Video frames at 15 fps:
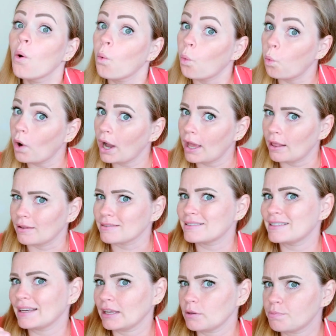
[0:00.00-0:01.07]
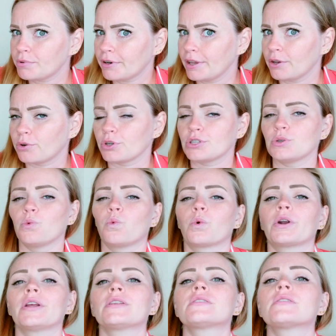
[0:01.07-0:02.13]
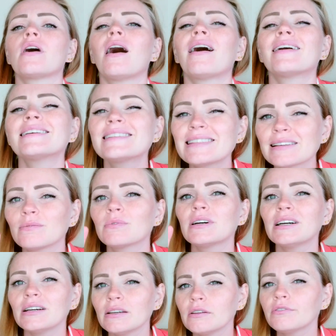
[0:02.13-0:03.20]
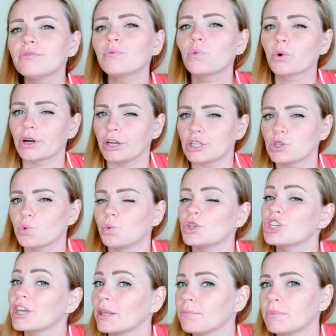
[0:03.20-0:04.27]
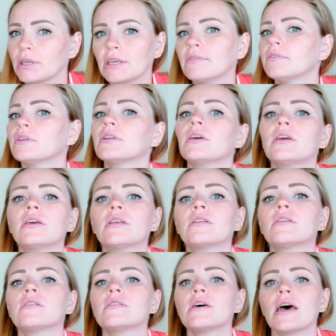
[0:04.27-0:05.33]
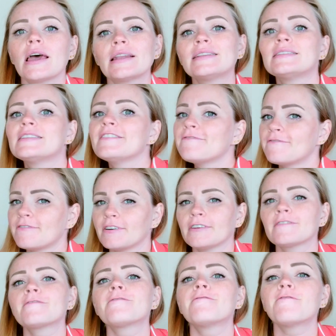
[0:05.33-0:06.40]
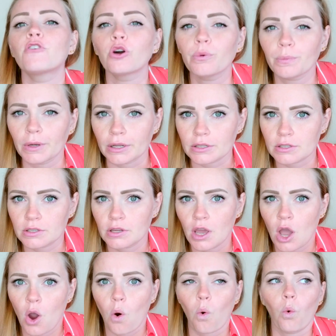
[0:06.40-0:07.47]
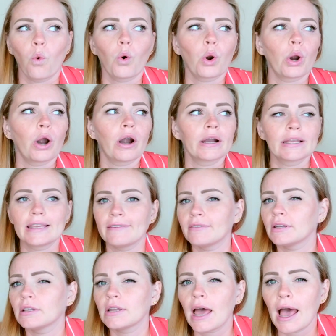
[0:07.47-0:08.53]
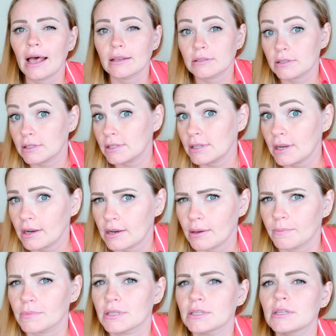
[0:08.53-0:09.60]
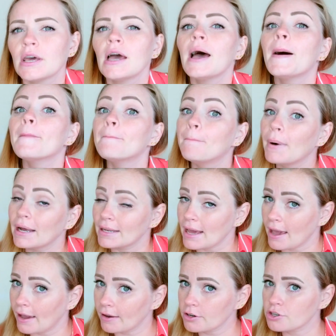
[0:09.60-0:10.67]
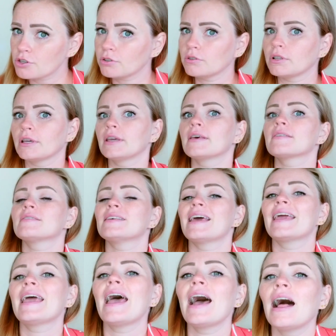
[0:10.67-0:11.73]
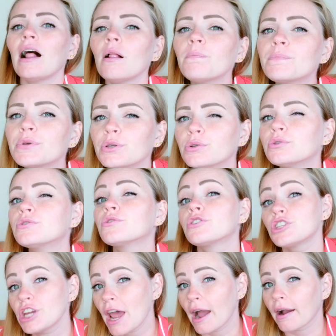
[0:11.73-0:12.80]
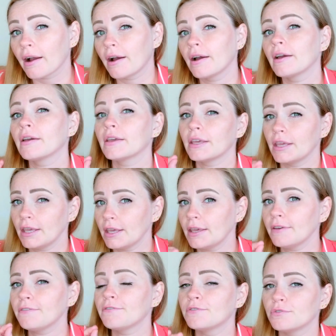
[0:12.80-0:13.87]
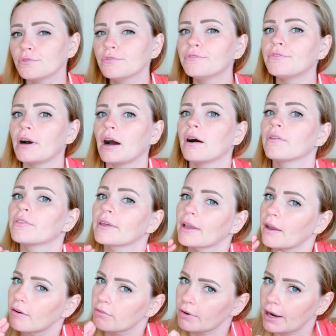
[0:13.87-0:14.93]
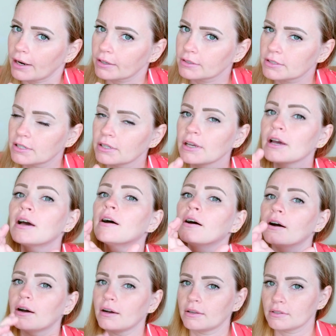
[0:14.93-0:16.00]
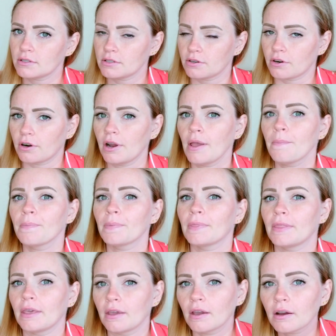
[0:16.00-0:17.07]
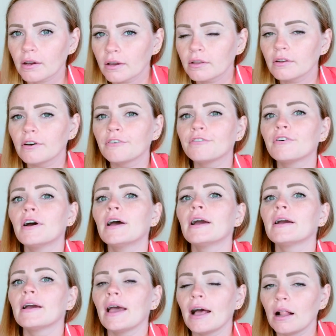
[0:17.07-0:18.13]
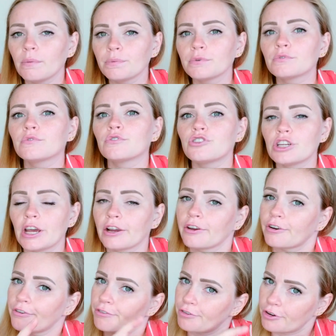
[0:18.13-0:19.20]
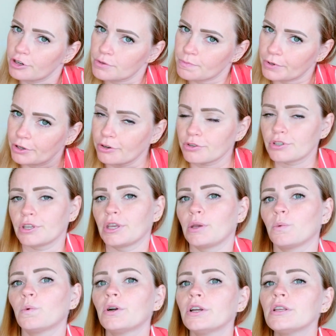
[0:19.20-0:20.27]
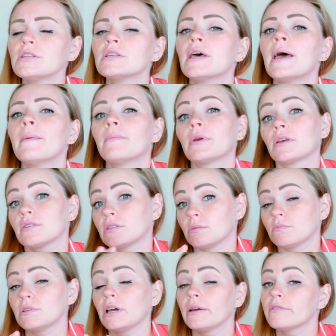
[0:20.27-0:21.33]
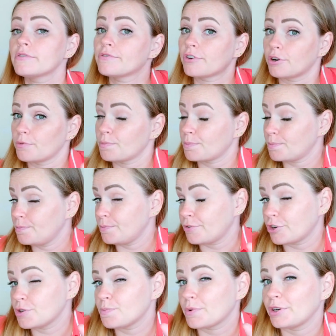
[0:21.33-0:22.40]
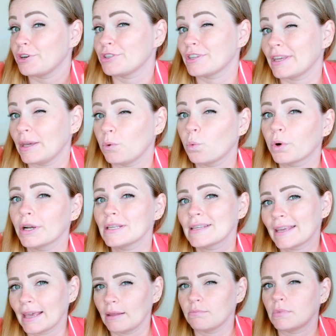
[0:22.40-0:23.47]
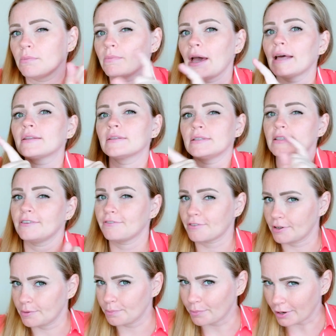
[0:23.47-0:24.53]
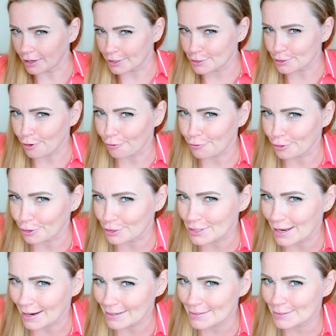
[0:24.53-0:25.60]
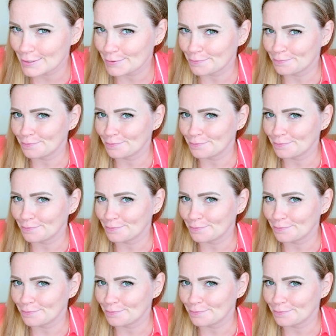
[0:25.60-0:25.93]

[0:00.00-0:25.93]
While second priority words are some kind of words which can be given in a different format or given as synonyms, but actually they help you to check if you found the correct answer. They kind of help you to check your first priority keywords, because sometimes first priority keywords can be met in different parts of your text.